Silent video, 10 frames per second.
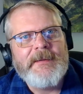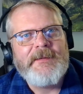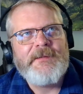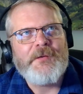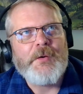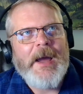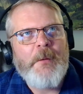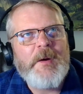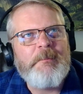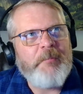So can
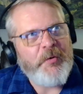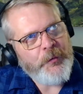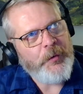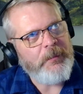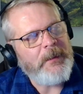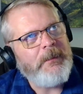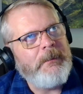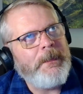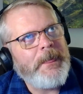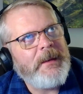we prove
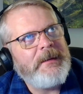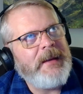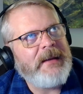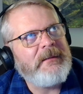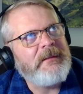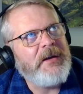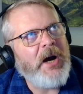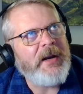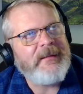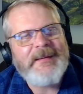that
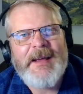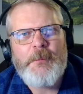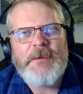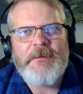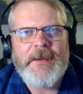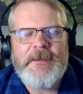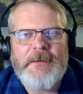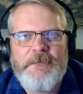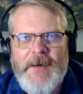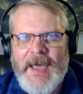God exists? Can we find the
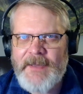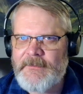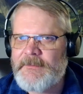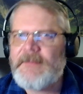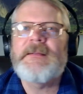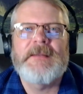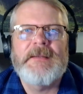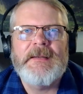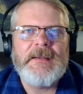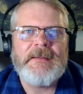facts
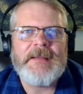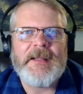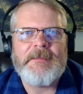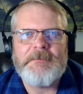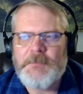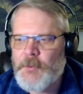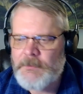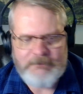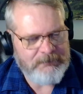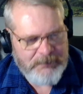that would
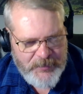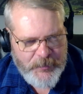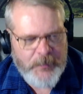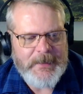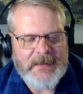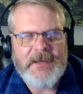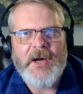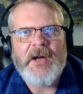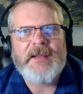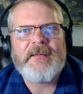prove that
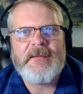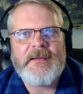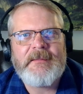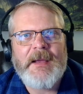God exists?